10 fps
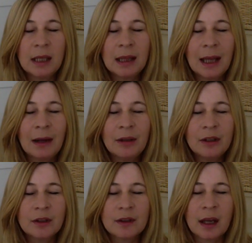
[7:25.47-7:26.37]
allowing
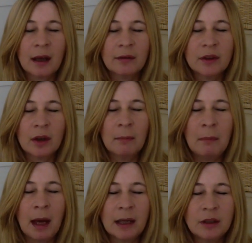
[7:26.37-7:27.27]
yourself to
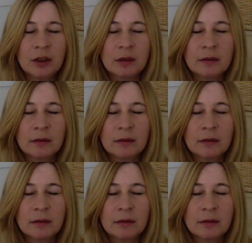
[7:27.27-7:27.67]
imagine